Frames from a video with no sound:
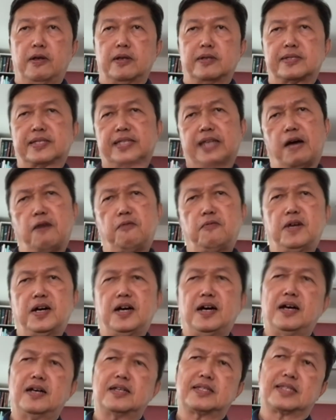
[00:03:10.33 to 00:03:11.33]

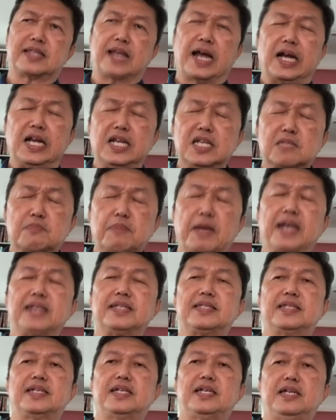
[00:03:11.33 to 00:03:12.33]
sour, slightly
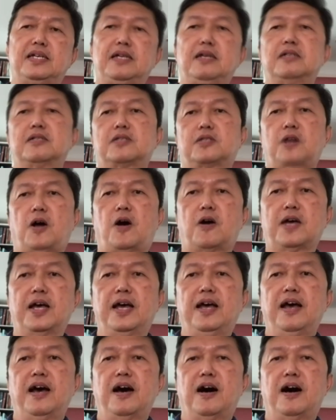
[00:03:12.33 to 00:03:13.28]
spicy stock.